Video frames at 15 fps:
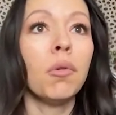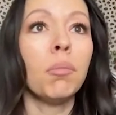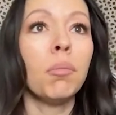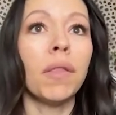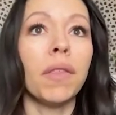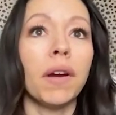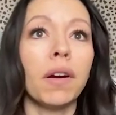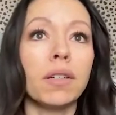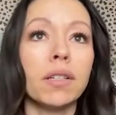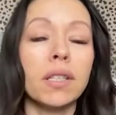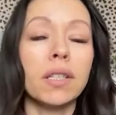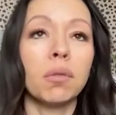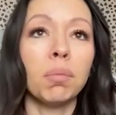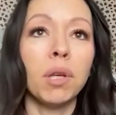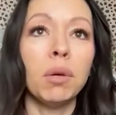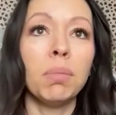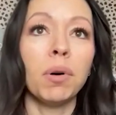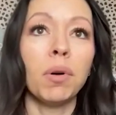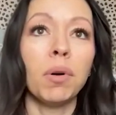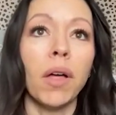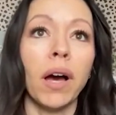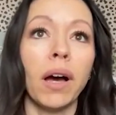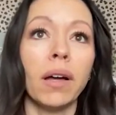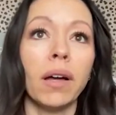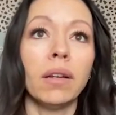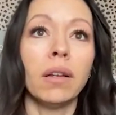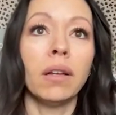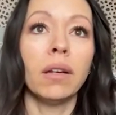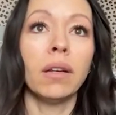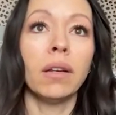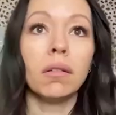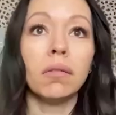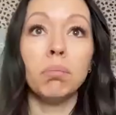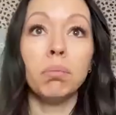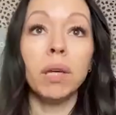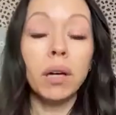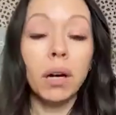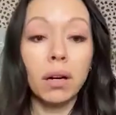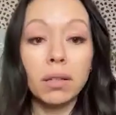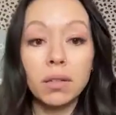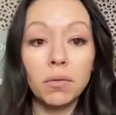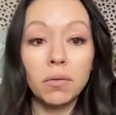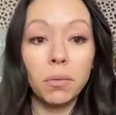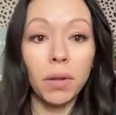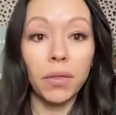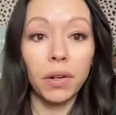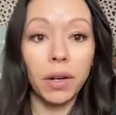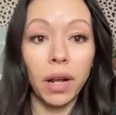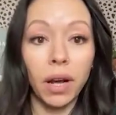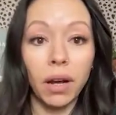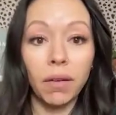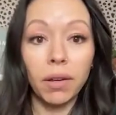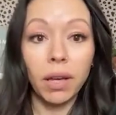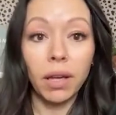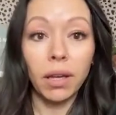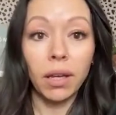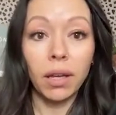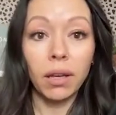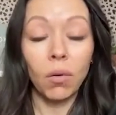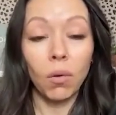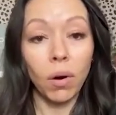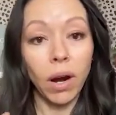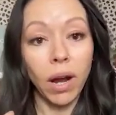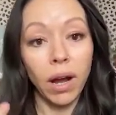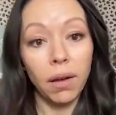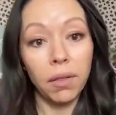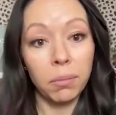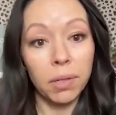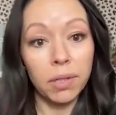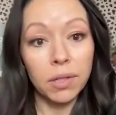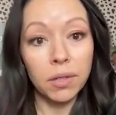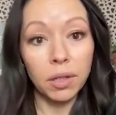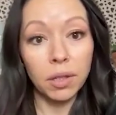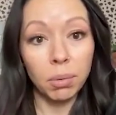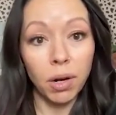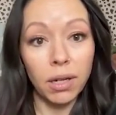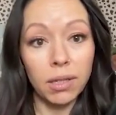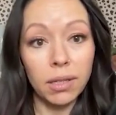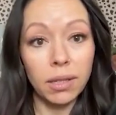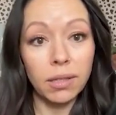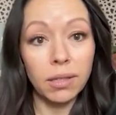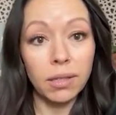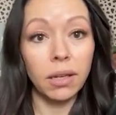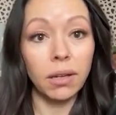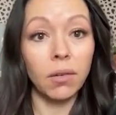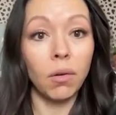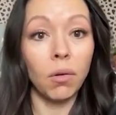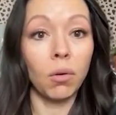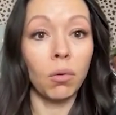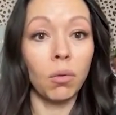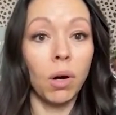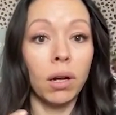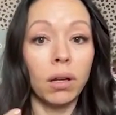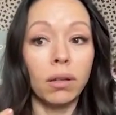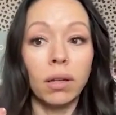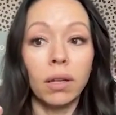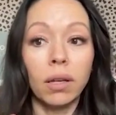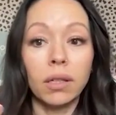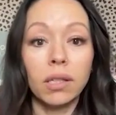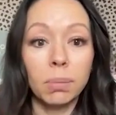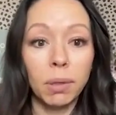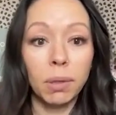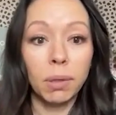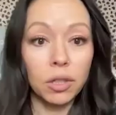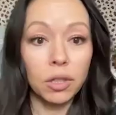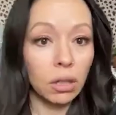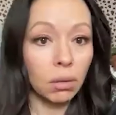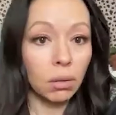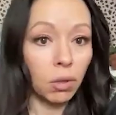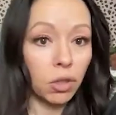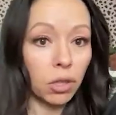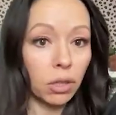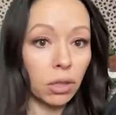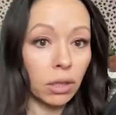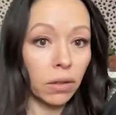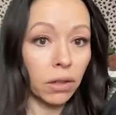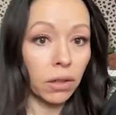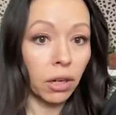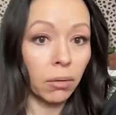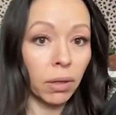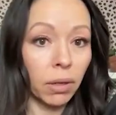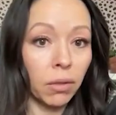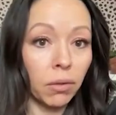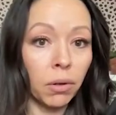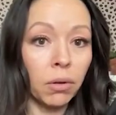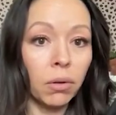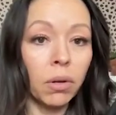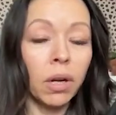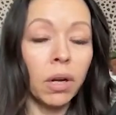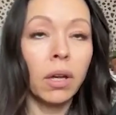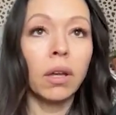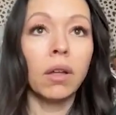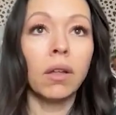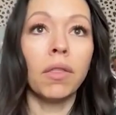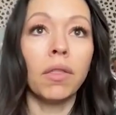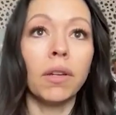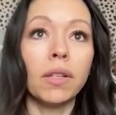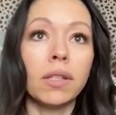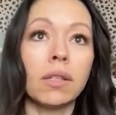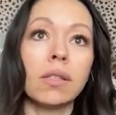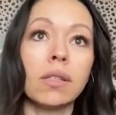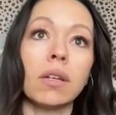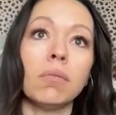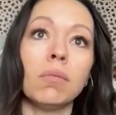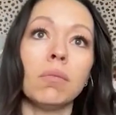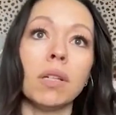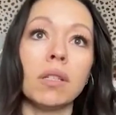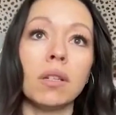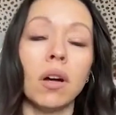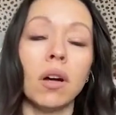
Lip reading: But there are some people that, because of what they're navigating or how they're mentally processing or what spiritually and emotionally they're going through, the system is